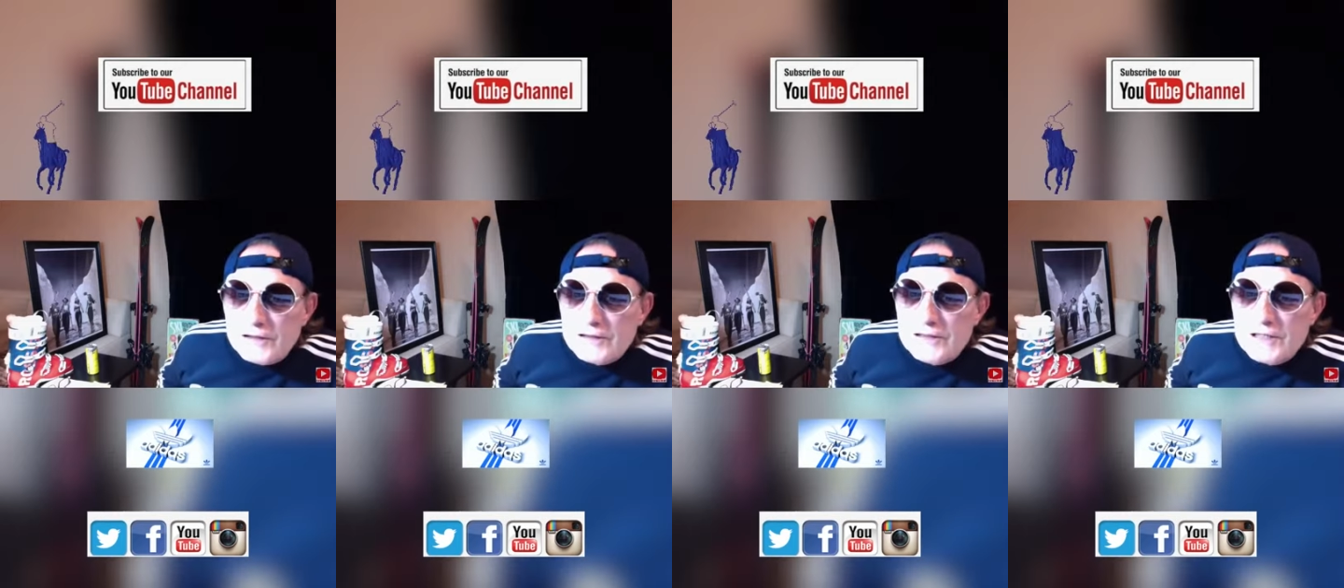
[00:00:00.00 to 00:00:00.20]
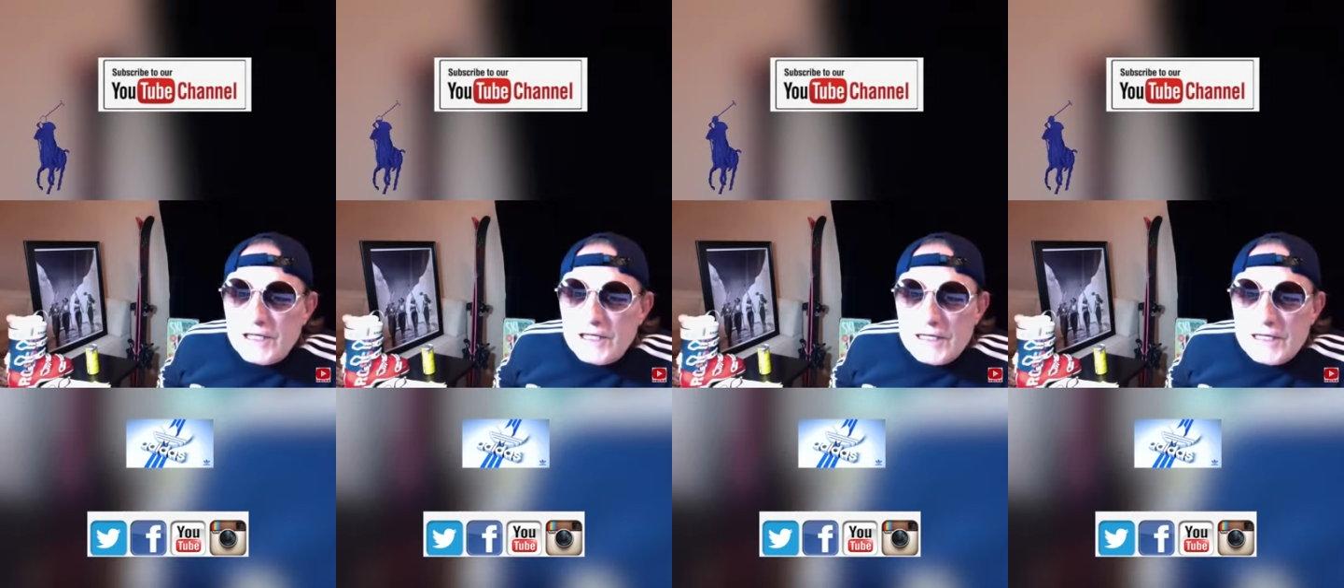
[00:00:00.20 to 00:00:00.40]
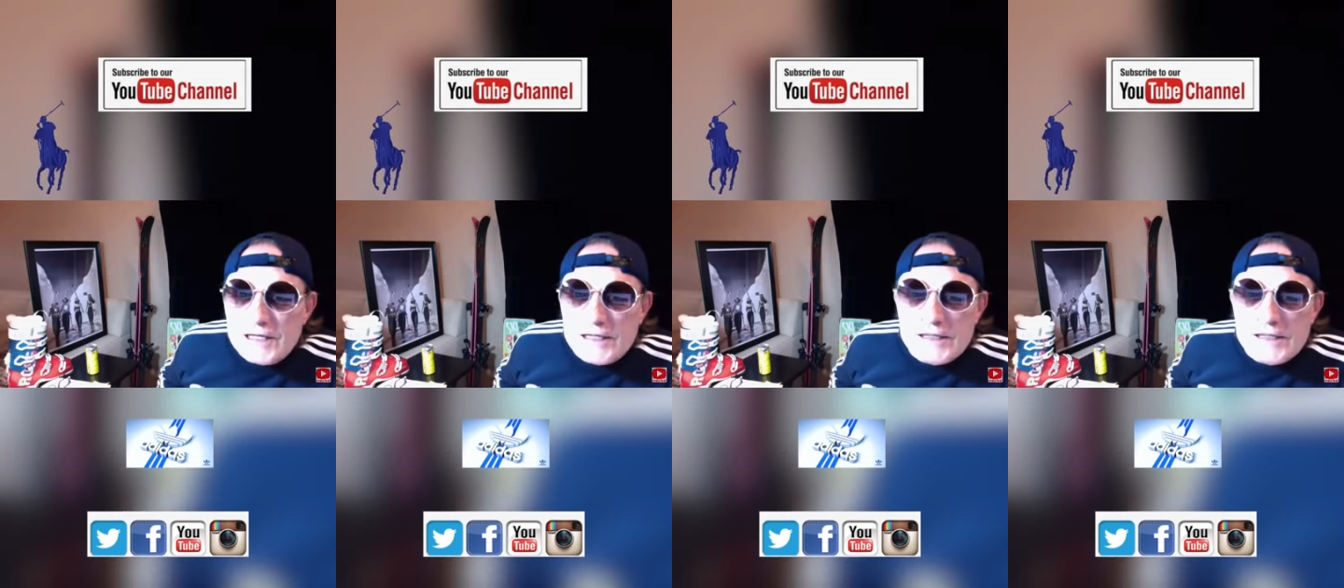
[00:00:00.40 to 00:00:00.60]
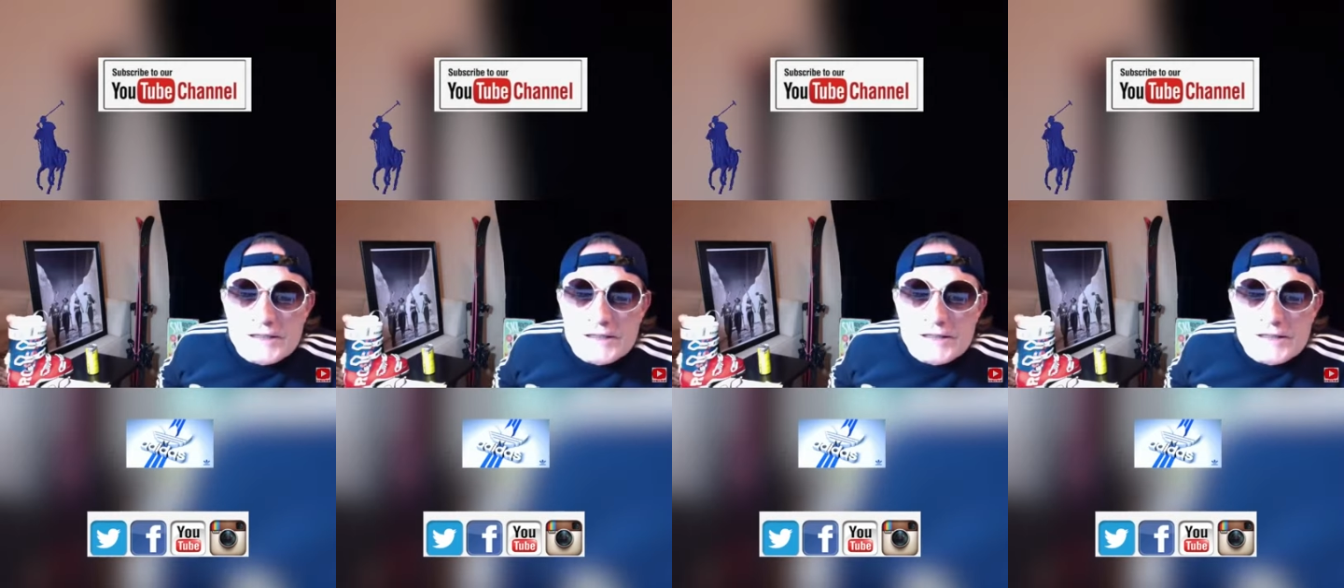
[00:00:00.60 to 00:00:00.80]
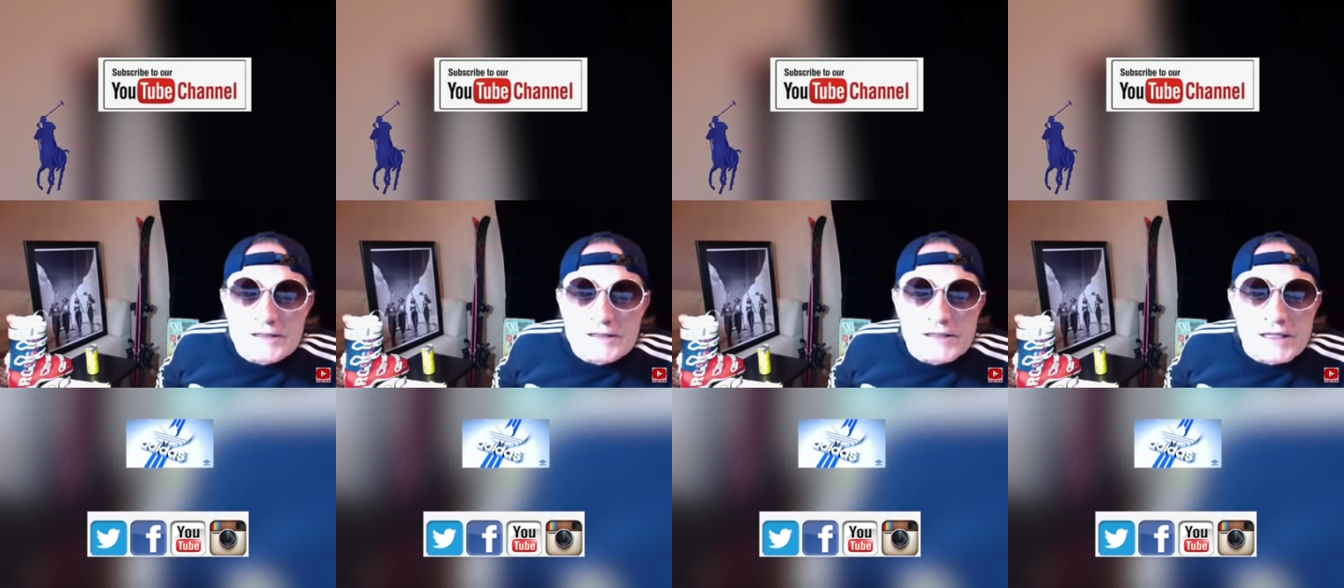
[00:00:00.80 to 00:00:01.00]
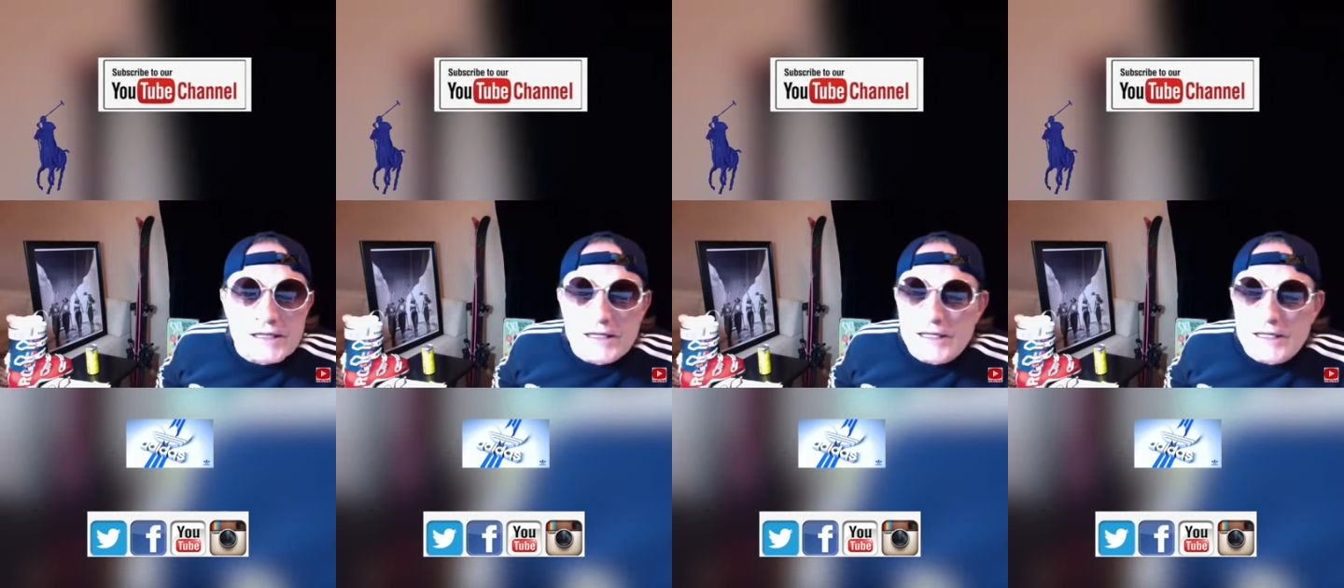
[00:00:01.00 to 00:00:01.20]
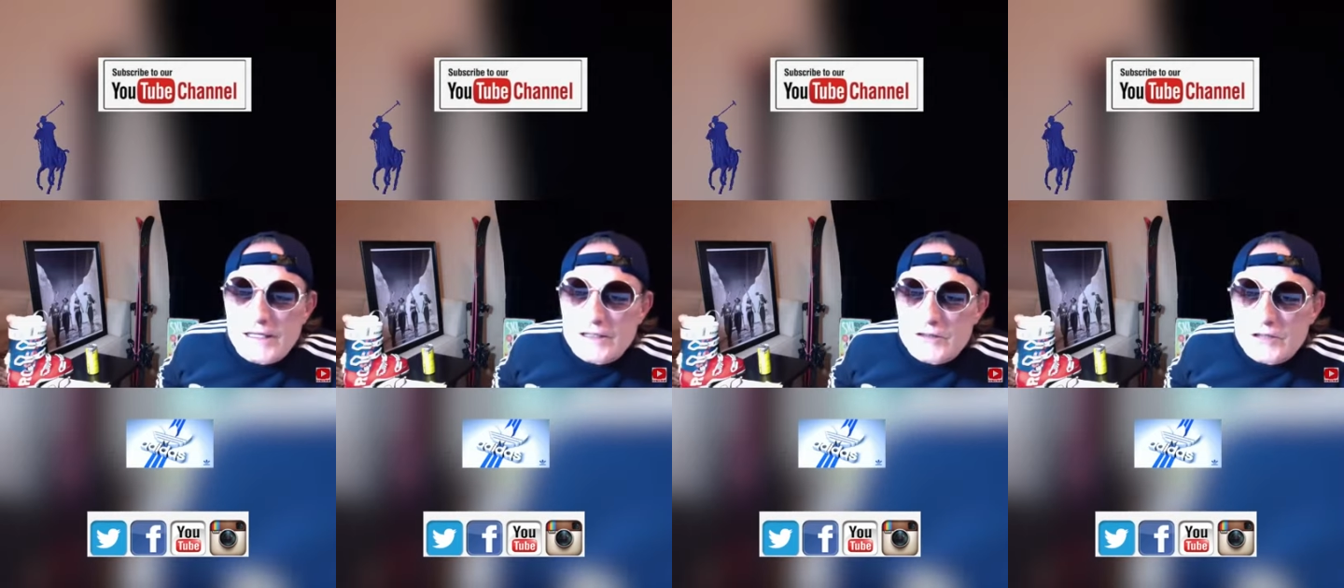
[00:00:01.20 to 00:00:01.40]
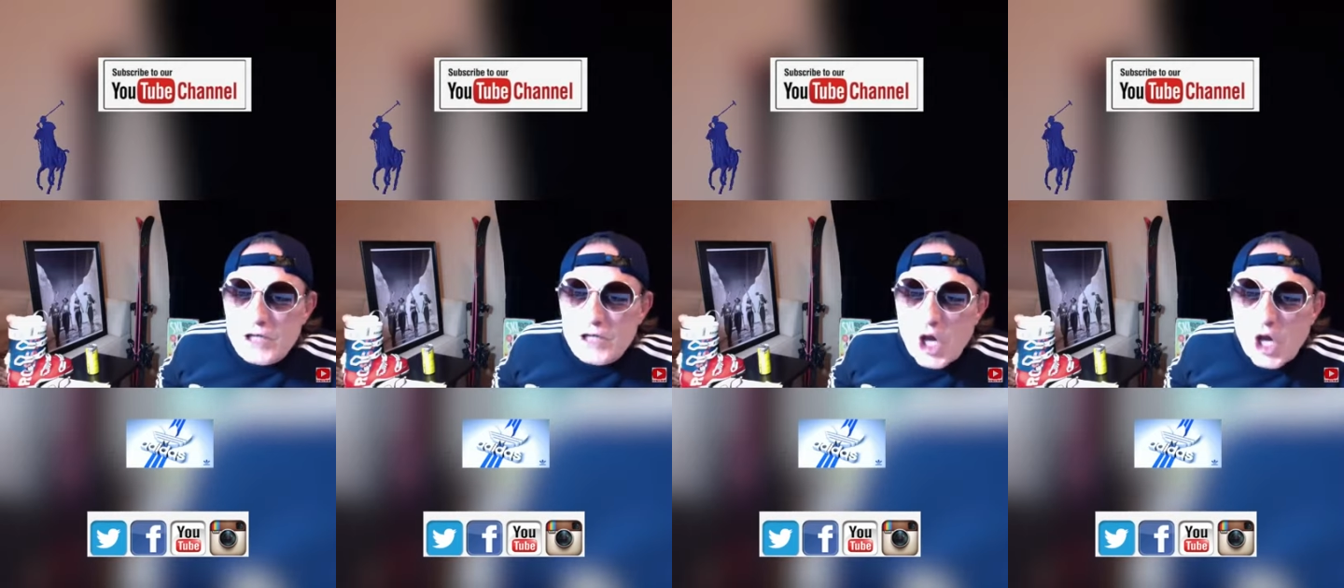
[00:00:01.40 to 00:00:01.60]
to ski in is that it
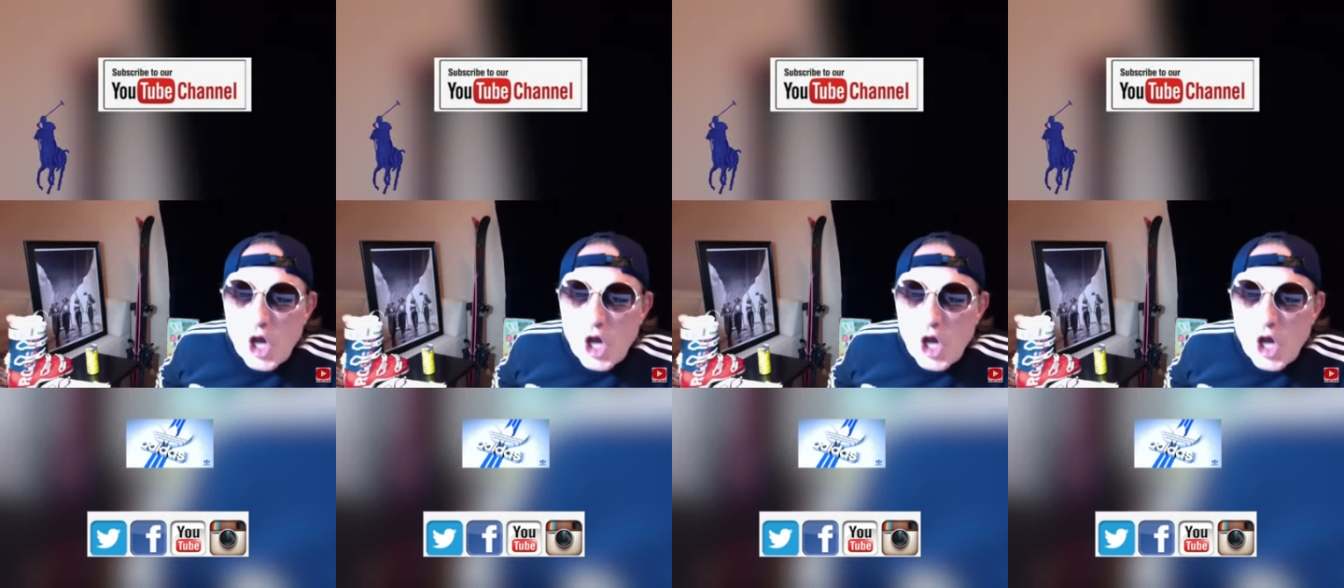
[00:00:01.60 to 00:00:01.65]
gets